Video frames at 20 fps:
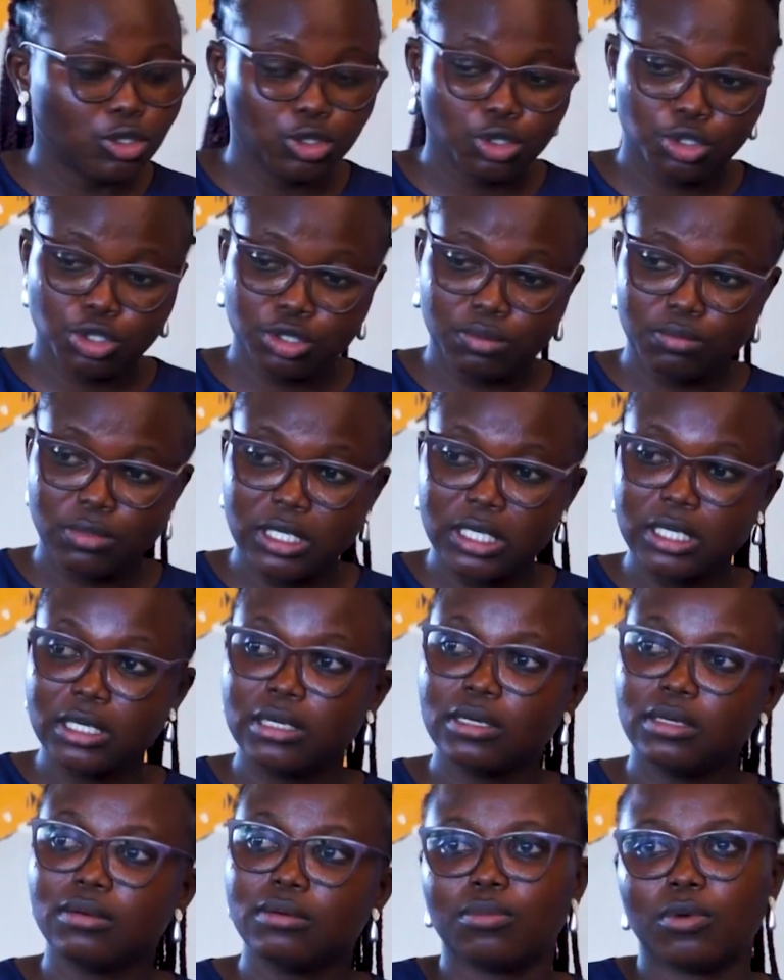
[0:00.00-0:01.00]
you should
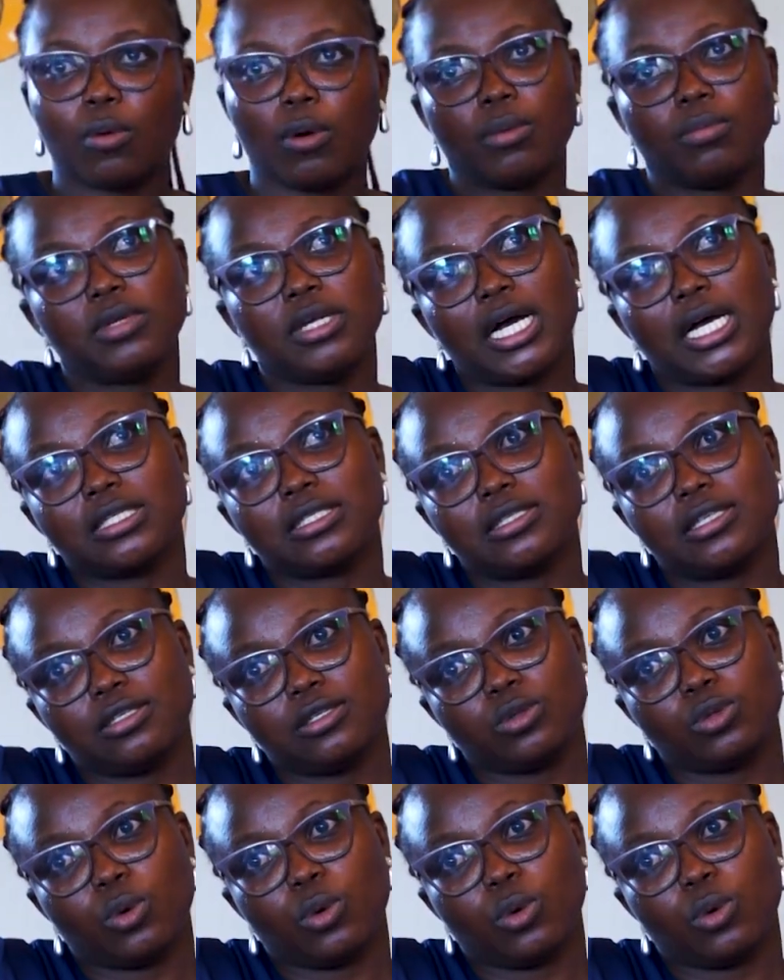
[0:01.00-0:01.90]
be probably as this